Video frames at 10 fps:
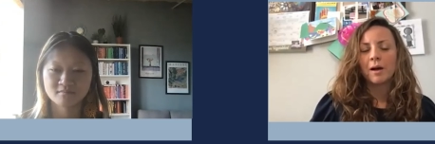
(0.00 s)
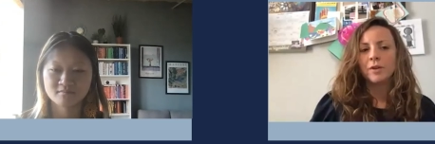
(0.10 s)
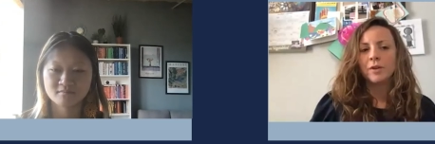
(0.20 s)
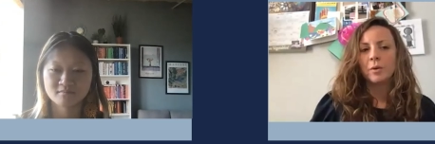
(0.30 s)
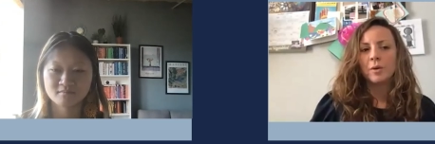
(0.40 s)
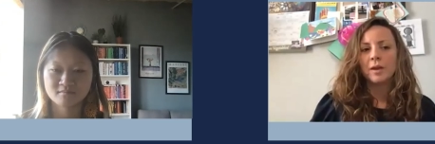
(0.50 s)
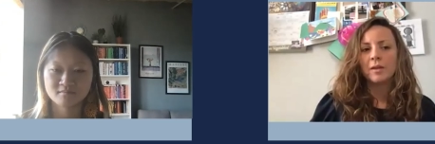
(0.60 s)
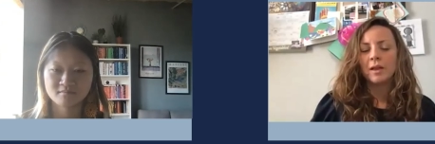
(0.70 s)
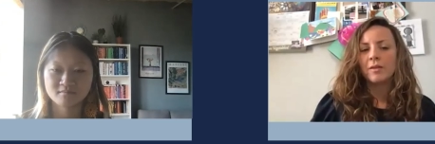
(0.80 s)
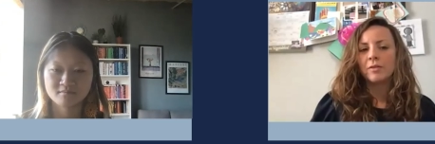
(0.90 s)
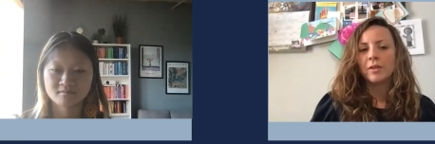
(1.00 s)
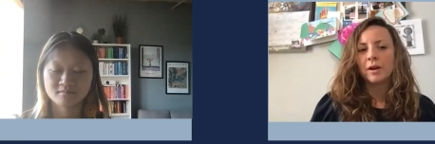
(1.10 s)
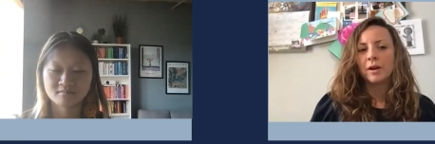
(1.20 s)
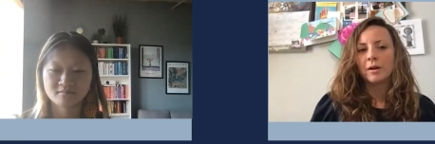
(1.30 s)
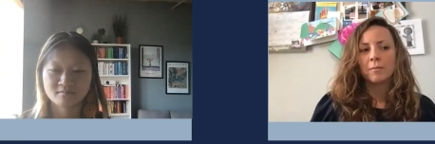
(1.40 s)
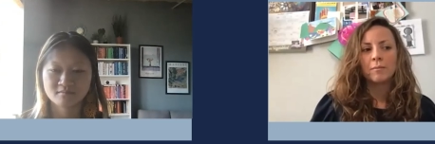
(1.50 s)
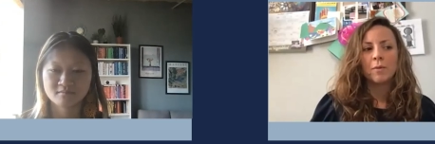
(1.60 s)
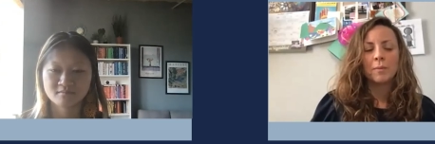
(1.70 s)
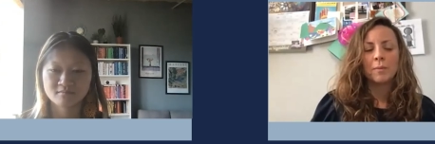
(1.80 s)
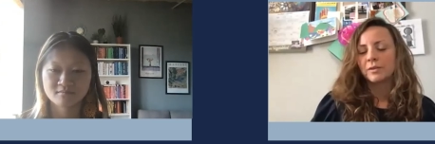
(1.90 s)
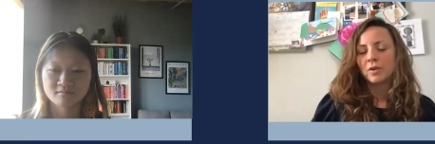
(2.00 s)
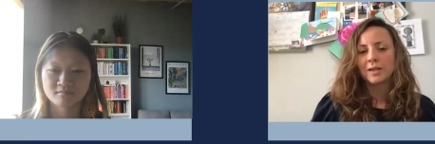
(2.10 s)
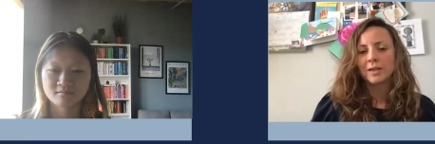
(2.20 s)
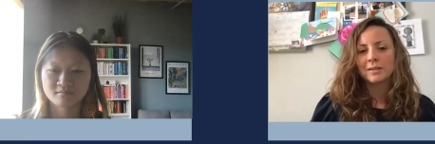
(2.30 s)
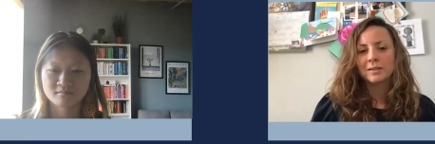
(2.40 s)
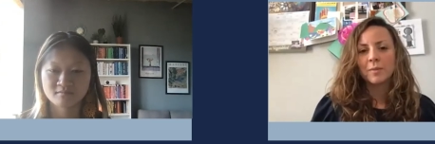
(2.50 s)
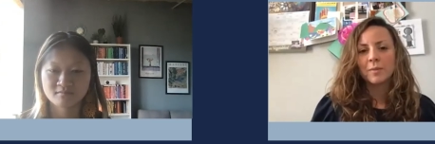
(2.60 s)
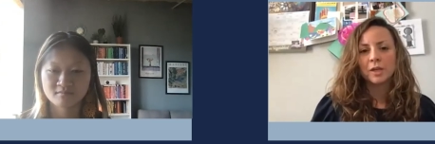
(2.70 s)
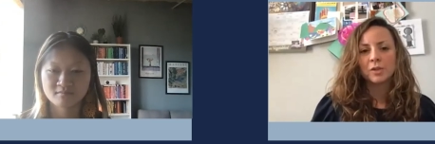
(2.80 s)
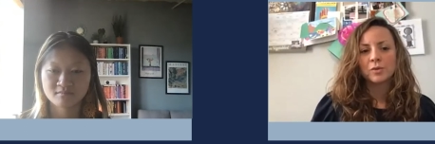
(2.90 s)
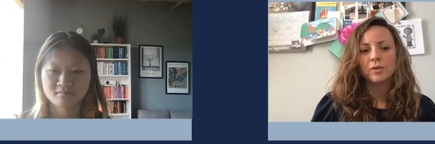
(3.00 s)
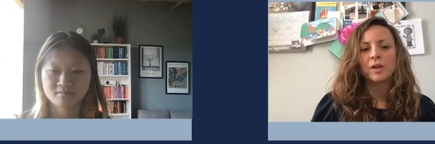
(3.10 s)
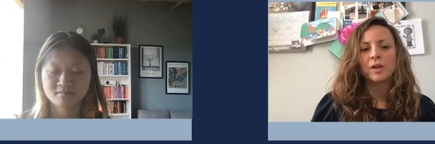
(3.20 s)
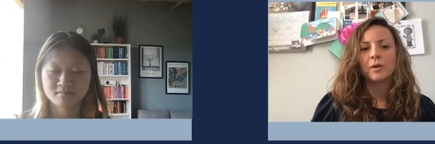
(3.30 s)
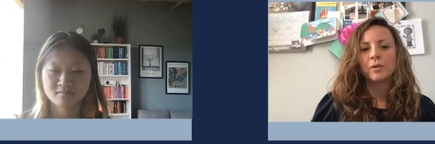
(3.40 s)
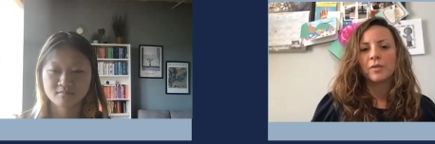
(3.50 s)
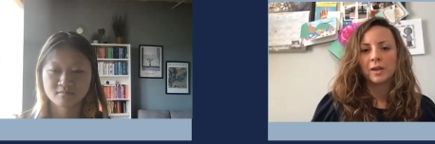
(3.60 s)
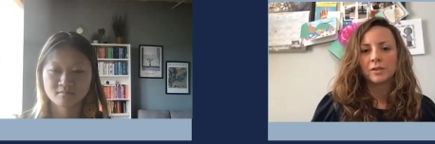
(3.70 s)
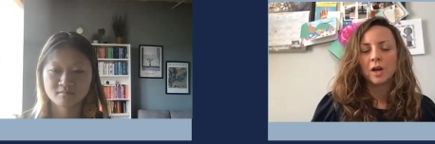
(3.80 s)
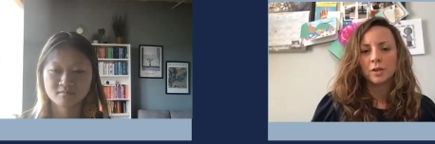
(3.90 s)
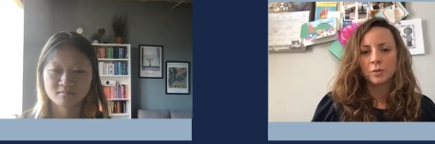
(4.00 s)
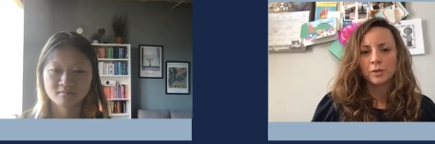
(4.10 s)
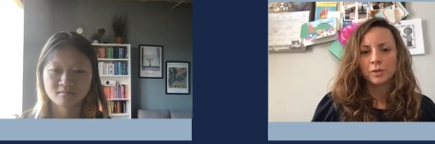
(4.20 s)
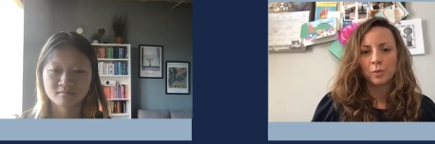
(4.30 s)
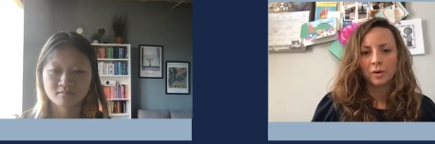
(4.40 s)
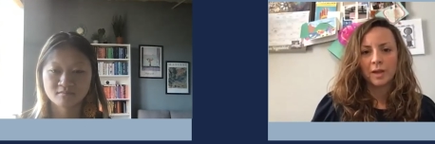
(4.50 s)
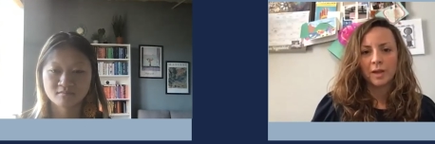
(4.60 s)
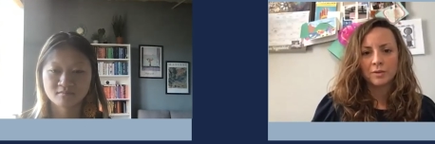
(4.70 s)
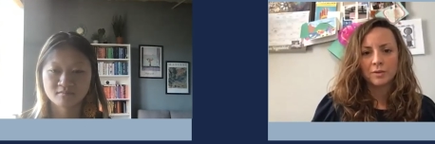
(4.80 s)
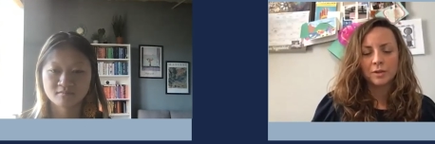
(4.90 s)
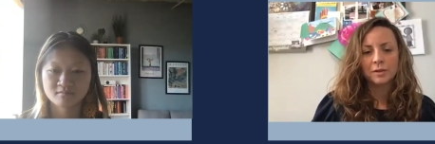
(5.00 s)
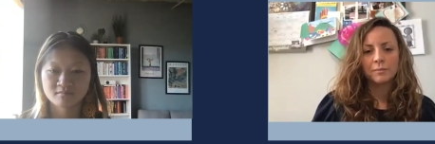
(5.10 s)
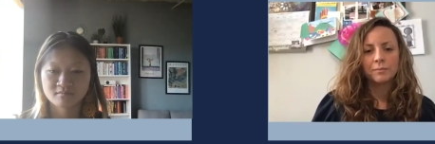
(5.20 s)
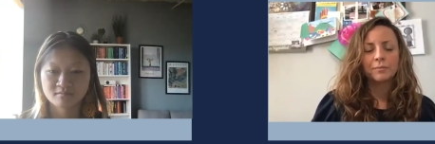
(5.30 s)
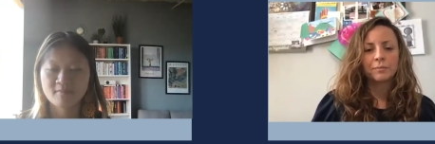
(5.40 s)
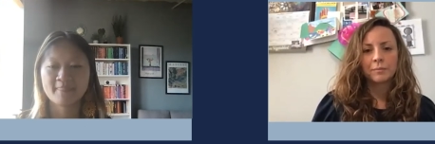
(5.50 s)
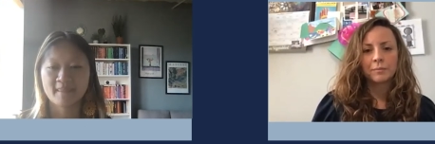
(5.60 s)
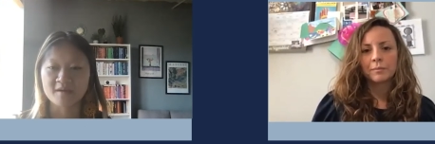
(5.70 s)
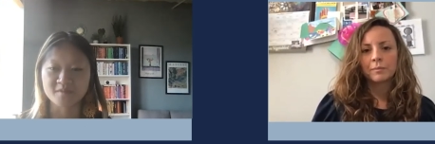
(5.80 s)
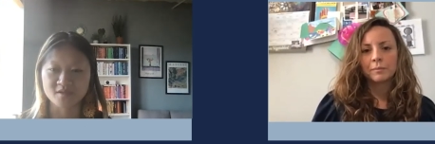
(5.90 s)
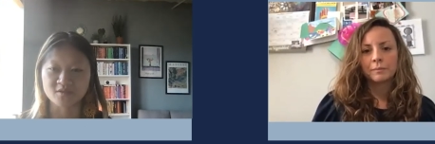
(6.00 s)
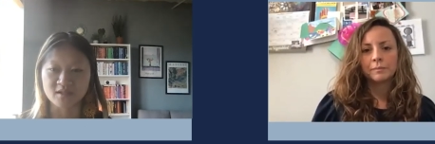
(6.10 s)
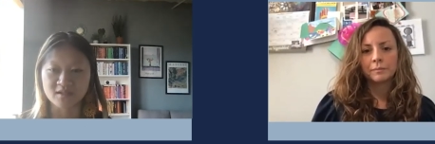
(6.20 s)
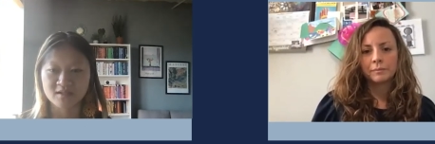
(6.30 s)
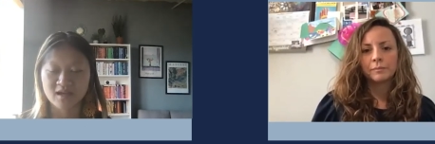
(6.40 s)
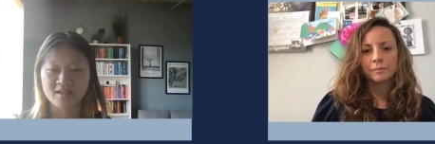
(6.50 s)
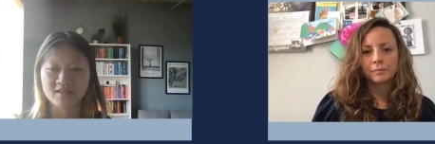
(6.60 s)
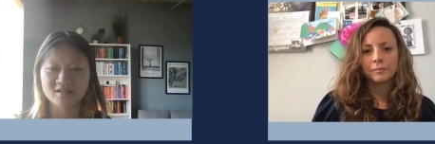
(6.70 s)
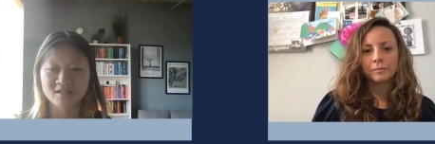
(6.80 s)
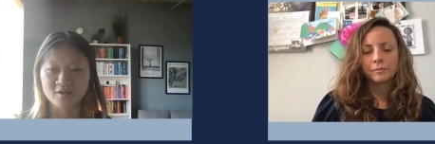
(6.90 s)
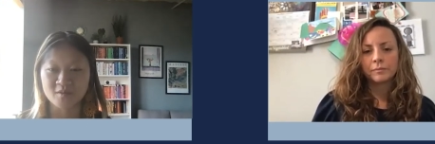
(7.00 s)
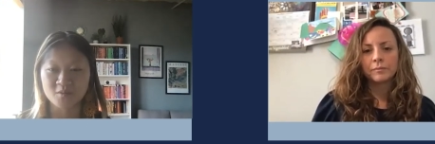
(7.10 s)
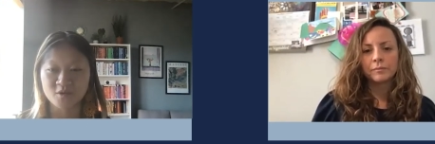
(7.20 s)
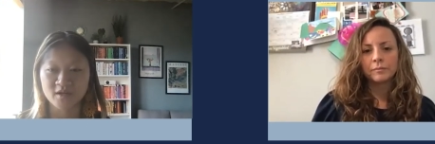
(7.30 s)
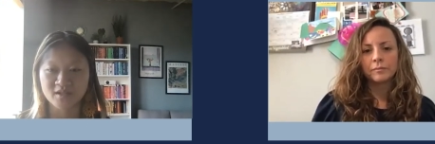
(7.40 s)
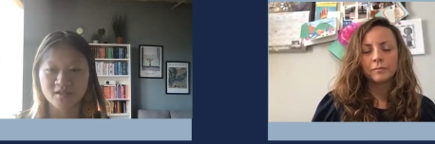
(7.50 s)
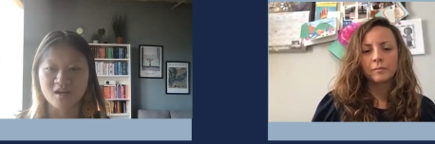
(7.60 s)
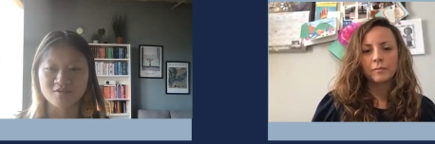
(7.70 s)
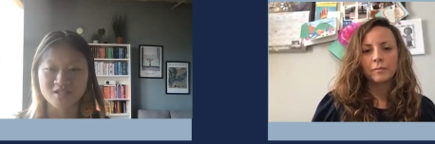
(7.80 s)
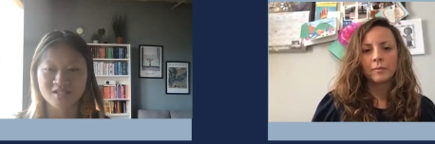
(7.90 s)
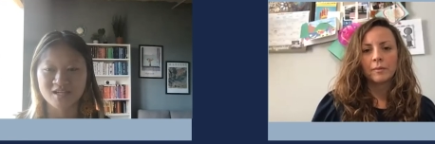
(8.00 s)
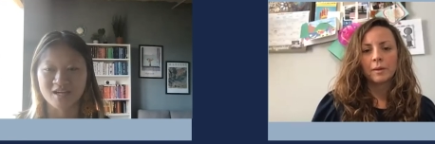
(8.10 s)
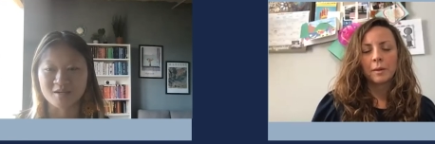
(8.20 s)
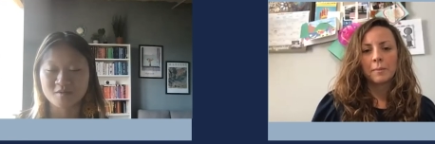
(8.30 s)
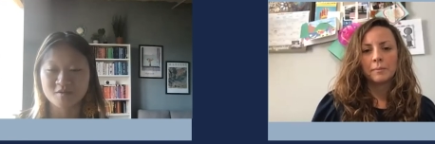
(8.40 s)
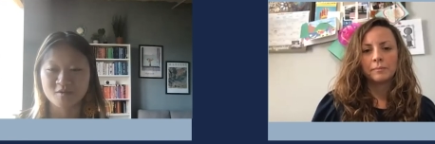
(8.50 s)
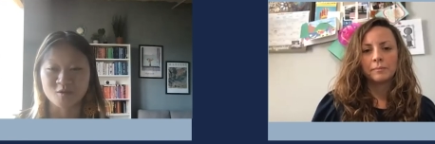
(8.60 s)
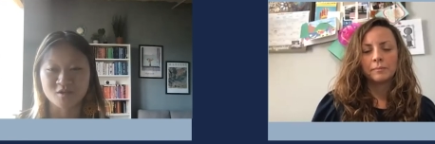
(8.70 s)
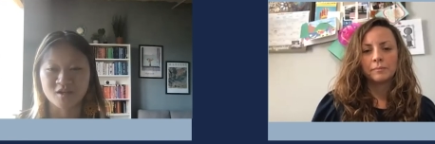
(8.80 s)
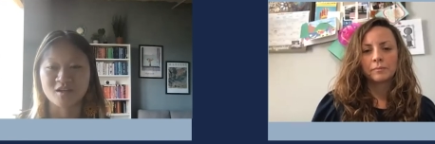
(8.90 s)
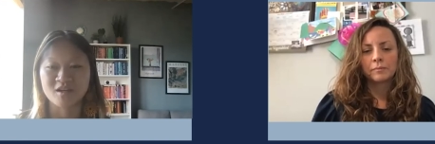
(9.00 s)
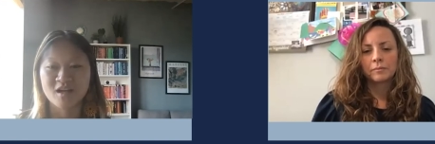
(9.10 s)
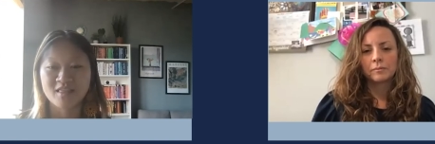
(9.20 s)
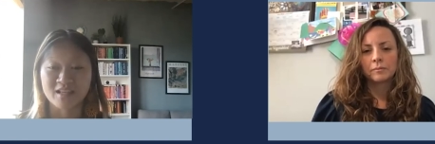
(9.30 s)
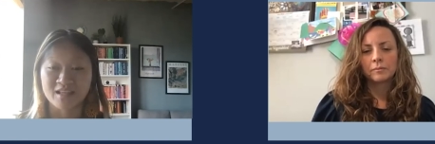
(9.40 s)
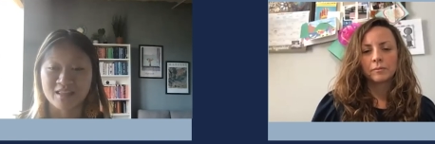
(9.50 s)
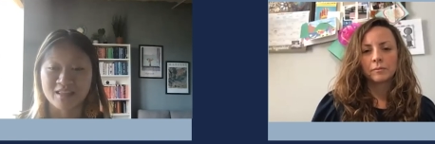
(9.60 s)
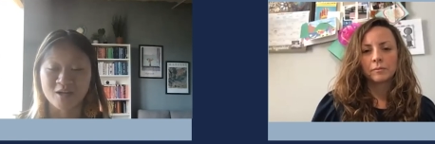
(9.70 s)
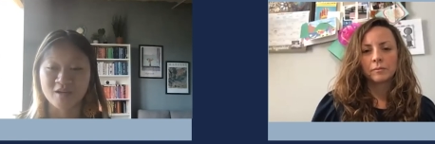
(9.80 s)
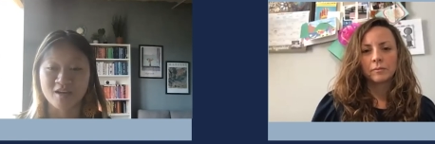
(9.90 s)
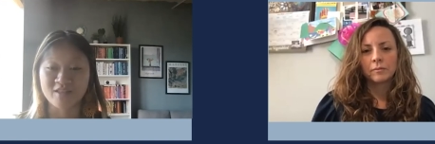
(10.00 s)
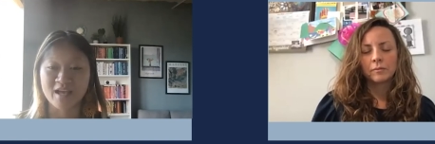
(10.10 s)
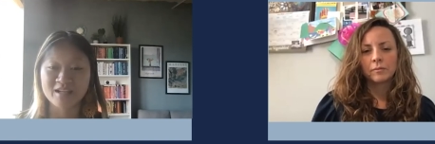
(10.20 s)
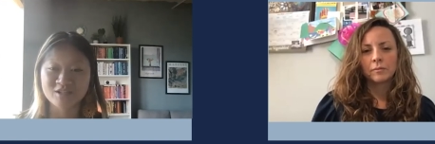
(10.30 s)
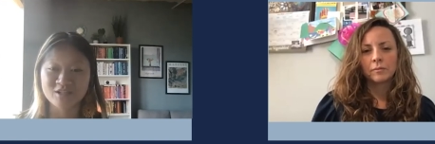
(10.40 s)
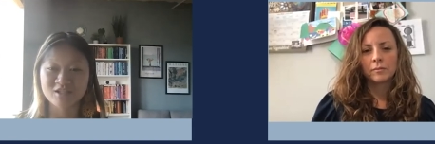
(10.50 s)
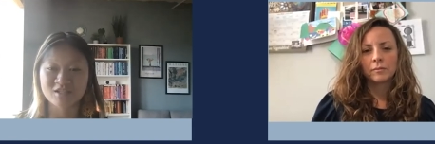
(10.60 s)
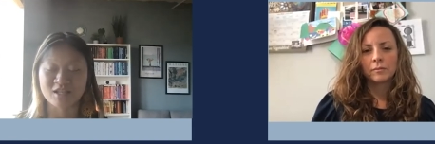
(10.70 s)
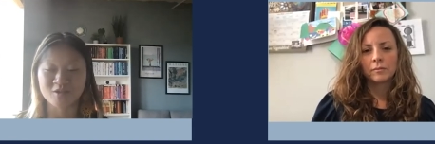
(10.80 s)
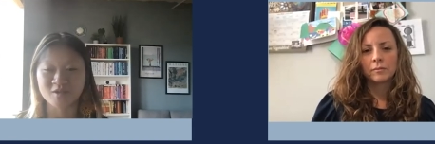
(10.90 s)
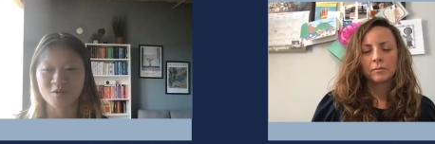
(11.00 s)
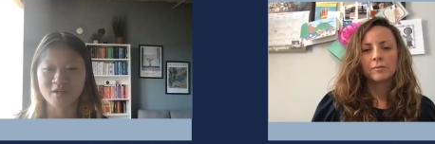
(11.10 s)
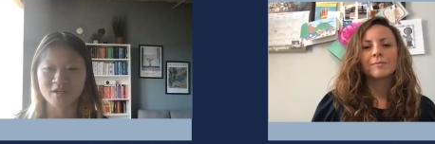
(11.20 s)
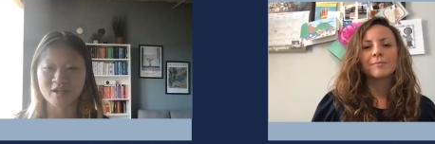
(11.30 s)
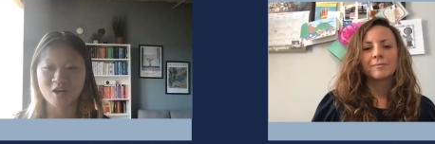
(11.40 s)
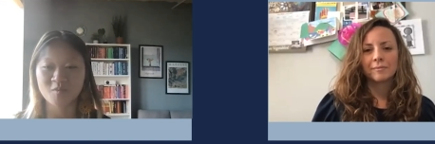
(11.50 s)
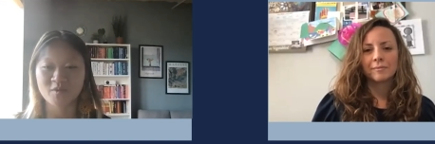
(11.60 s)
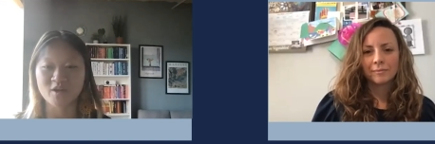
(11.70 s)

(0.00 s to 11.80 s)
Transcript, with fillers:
Speaker 1: you know in in their moment of crisis and making sure that they know that they can talk to a supportive counselor
Speaker 2: Absolutely. I think that's so important. And oftentimes, folks are thinking they don't have the answers and they don't know where to go. But